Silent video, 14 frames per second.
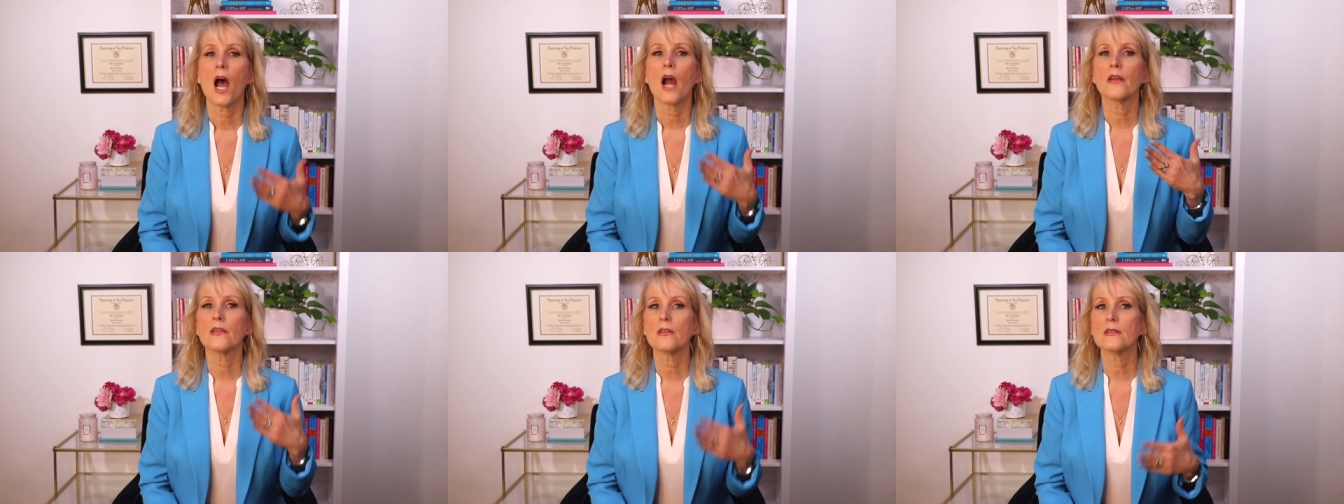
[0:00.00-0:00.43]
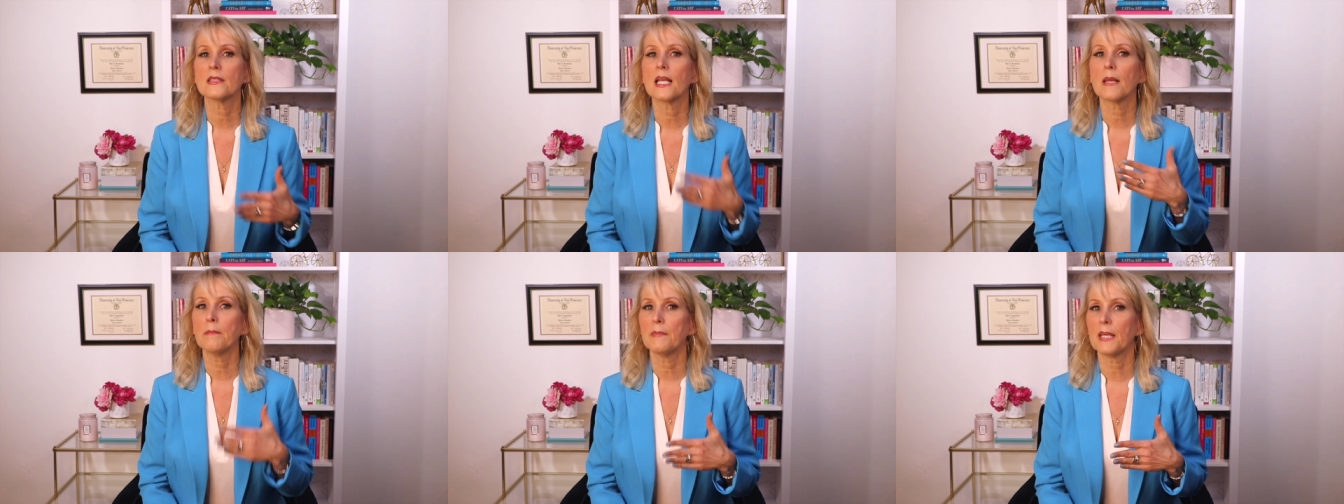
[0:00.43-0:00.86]
are the
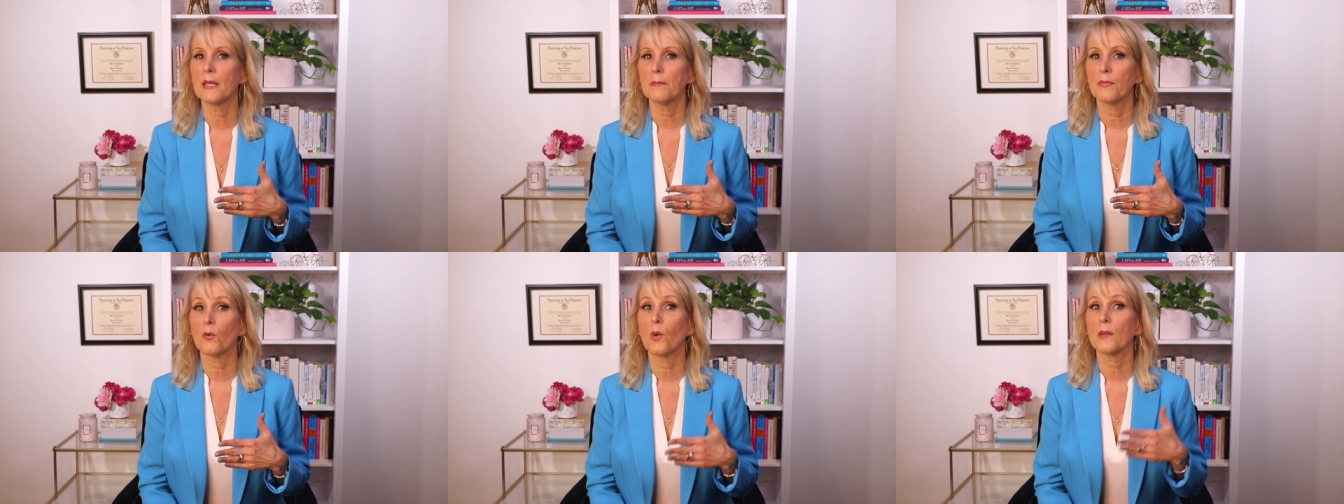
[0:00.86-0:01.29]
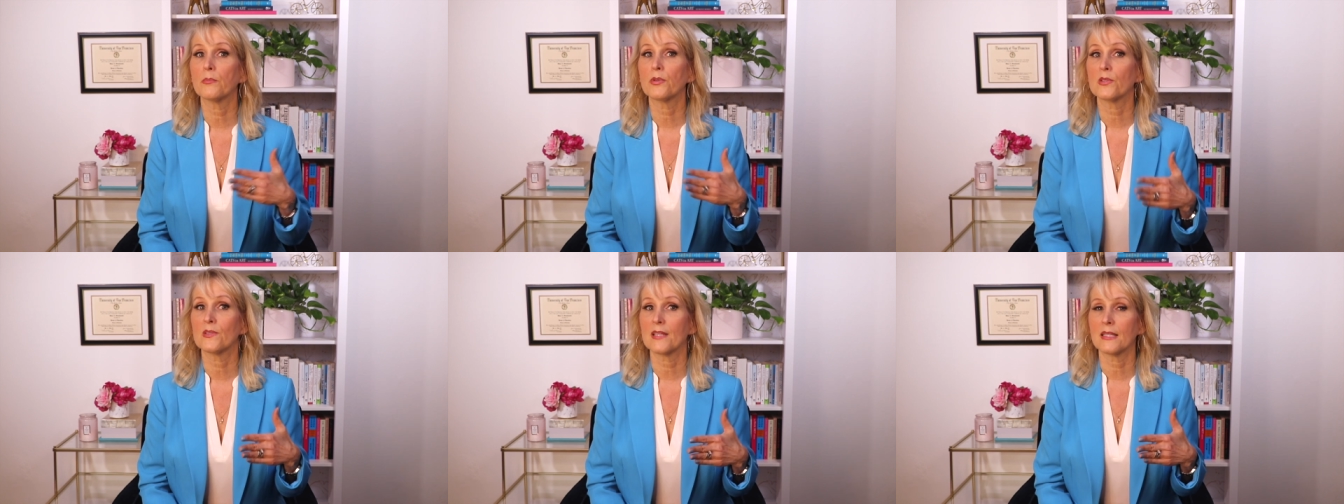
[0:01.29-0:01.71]
same people when
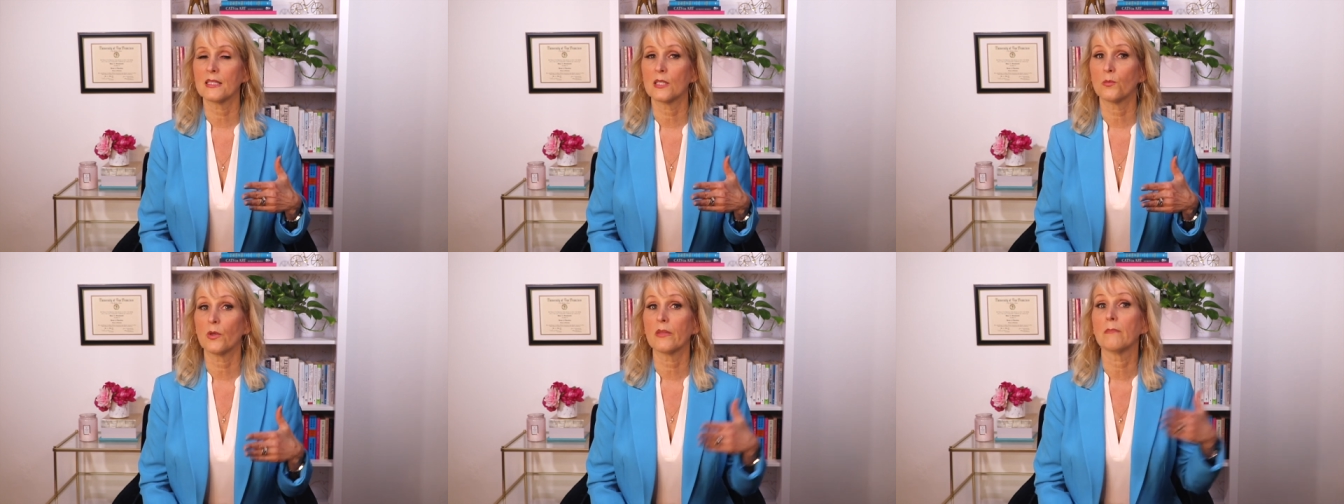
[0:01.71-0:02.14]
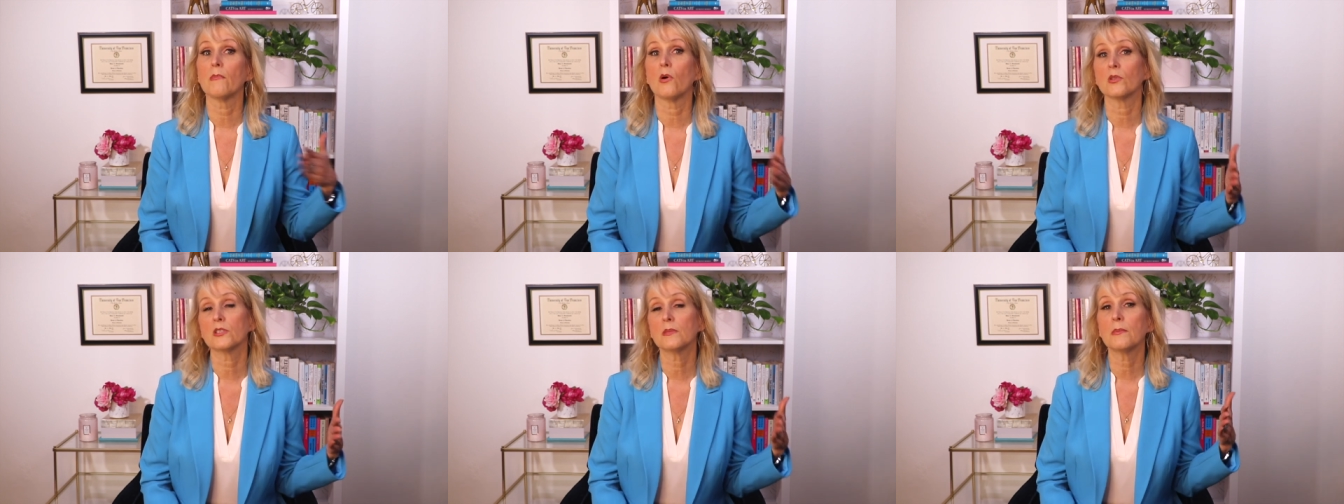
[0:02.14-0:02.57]
presented with
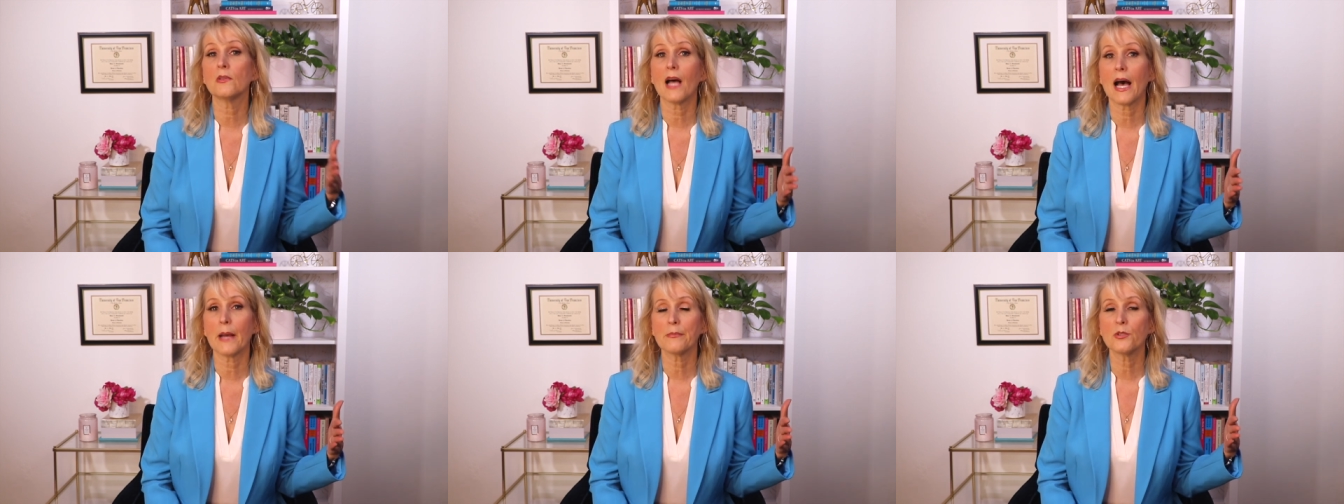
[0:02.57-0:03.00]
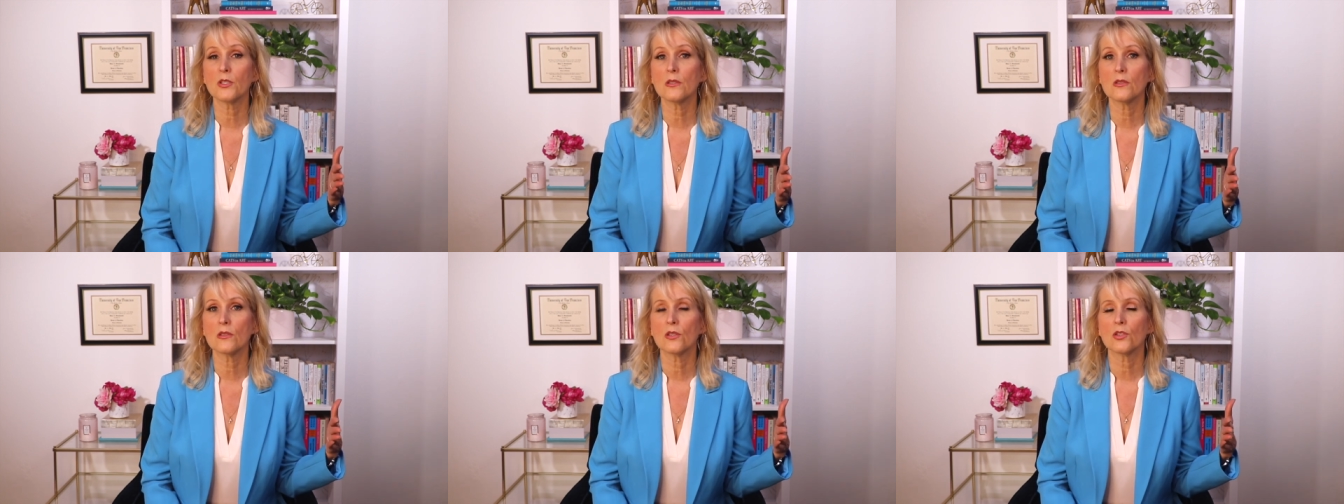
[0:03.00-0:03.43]
multiple
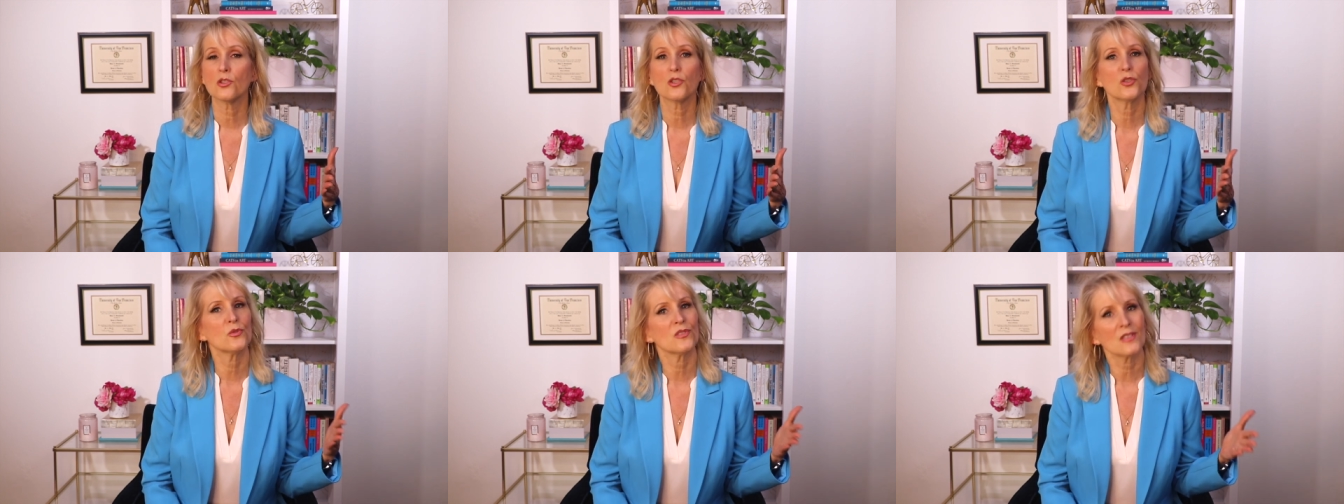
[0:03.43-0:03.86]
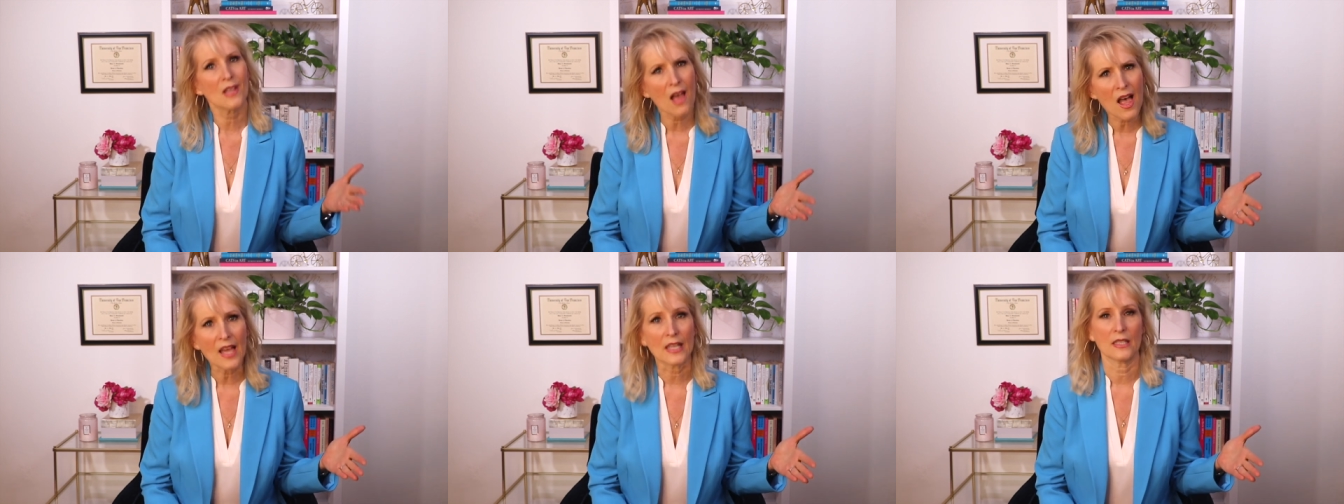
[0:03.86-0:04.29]
options, choose
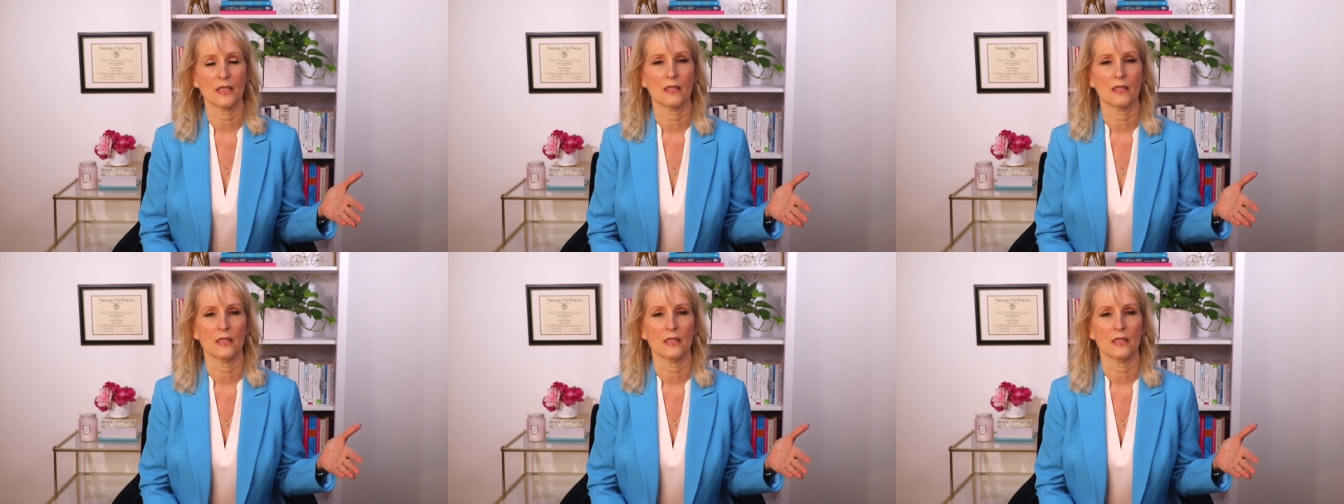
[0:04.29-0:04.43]
none.